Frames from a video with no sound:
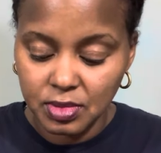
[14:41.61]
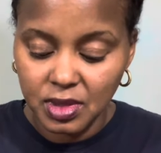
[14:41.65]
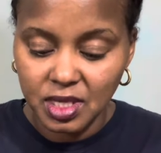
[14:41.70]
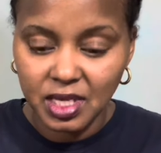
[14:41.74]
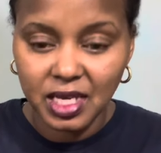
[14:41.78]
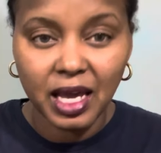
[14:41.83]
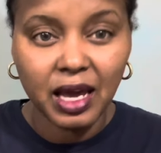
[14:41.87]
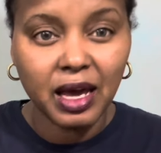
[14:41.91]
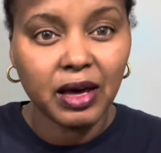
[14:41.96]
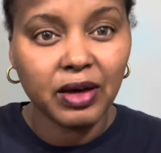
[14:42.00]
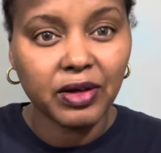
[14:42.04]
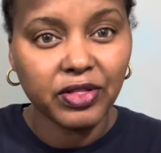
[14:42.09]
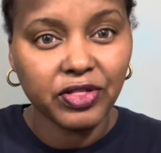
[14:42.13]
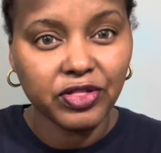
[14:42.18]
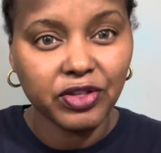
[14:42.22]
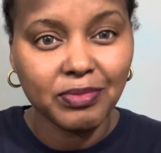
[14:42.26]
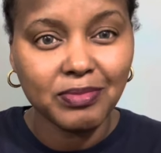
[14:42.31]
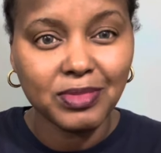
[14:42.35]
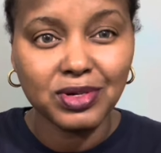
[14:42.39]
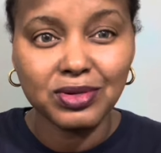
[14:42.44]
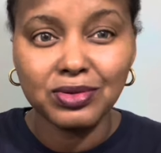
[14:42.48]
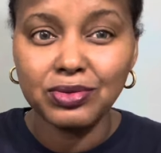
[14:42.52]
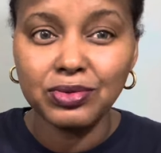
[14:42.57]
Yeah, the
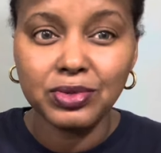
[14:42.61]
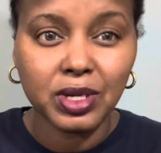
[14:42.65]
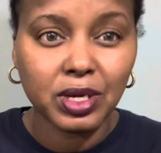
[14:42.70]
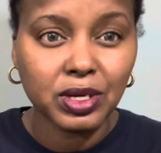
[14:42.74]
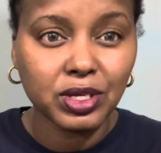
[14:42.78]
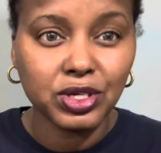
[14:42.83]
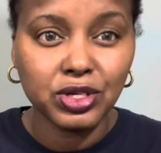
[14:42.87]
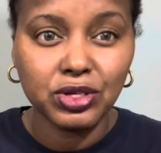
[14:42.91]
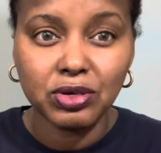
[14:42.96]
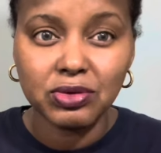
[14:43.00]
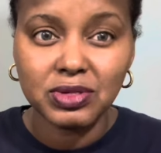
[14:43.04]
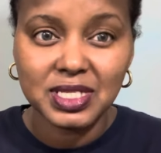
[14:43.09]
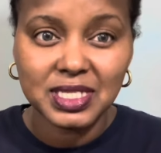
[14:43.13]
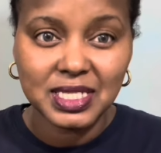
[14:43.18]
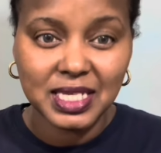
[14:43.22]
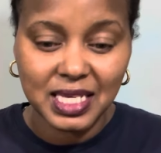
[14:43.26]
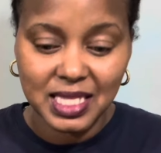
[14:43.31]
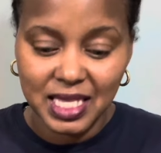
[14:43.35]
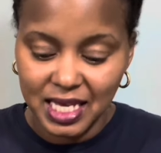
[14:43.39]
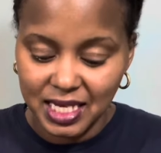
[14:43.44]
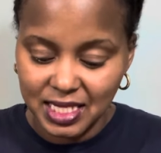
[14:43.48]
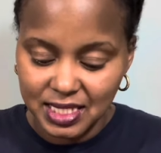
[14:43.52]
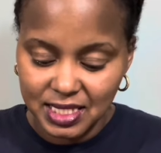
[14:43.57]
Moon. You don't see
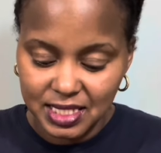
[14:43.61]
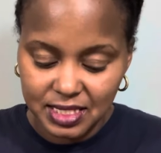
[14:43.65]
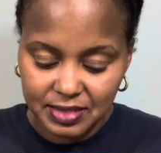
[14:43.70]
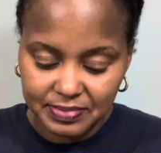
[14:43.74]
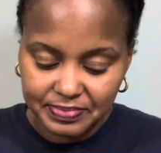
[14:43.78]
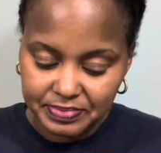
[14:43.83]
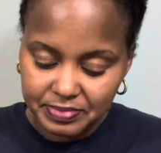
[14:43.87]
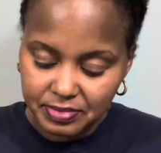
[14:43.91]
this.